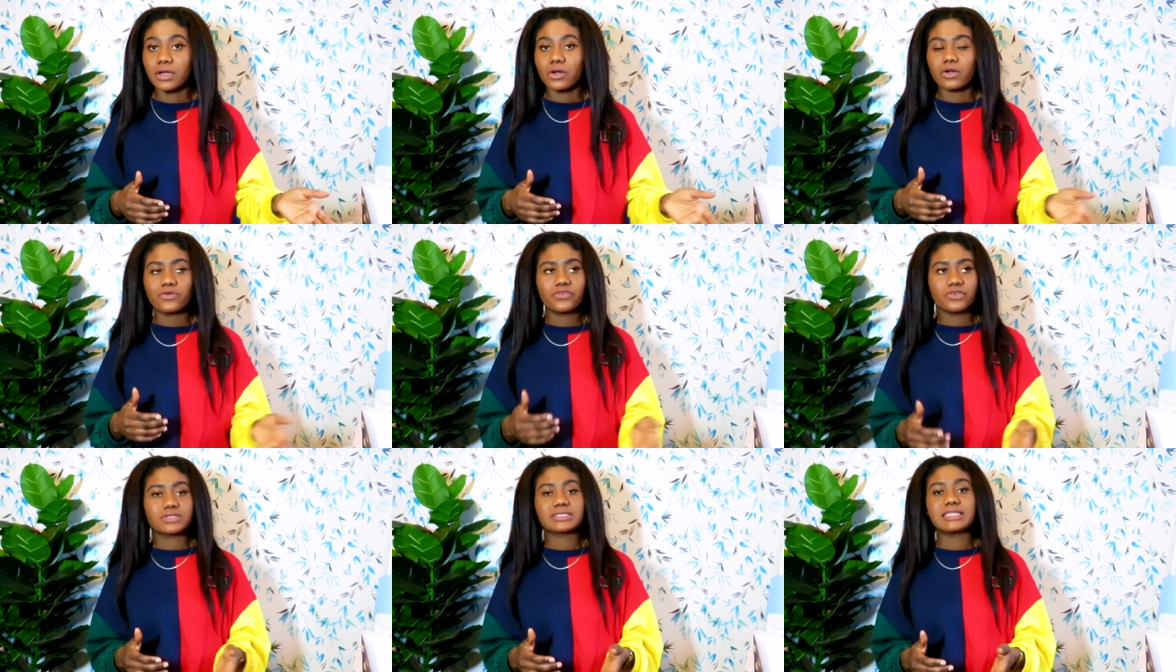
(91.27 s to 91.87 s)

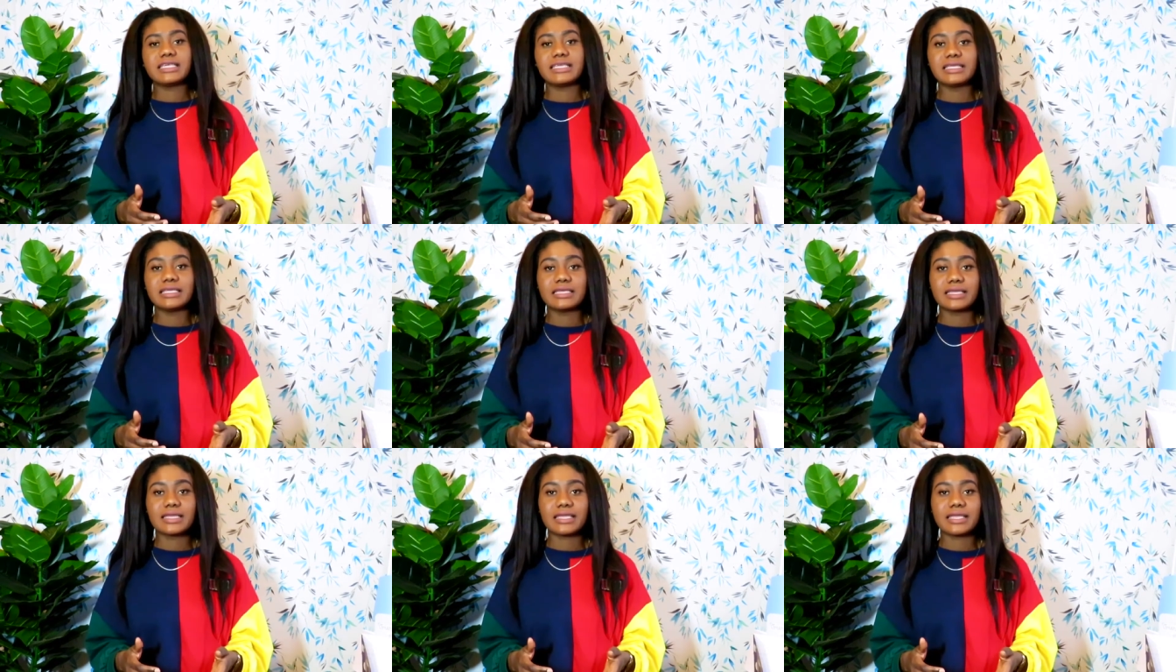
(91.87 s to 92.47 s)
obviously
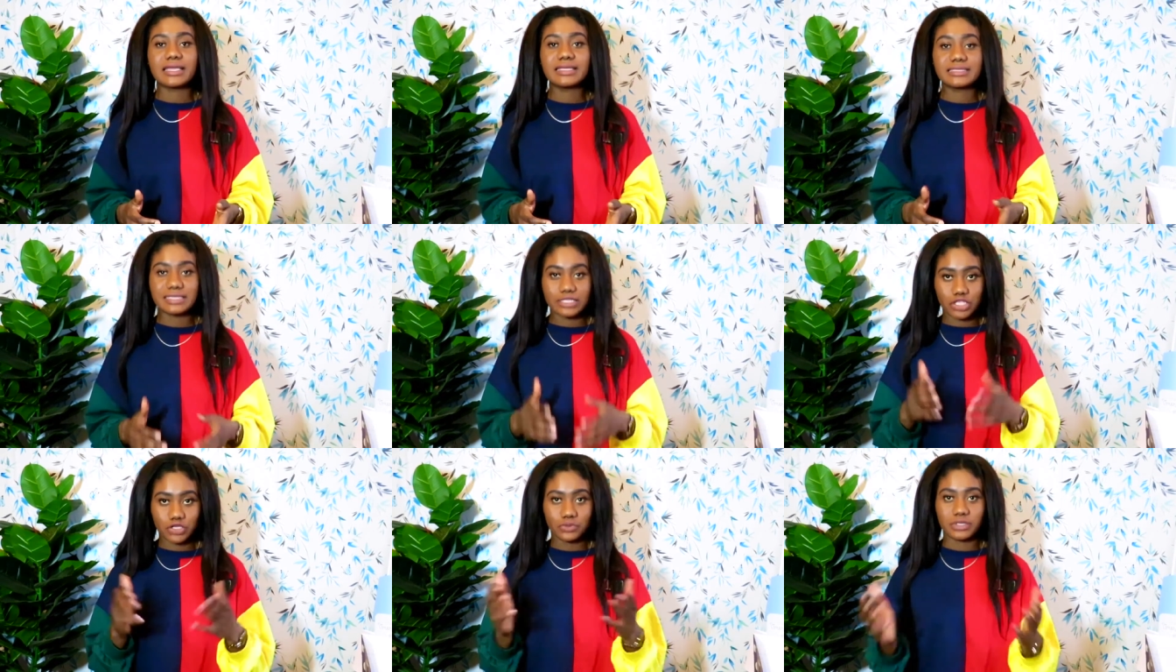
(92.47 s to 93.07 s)
it's a new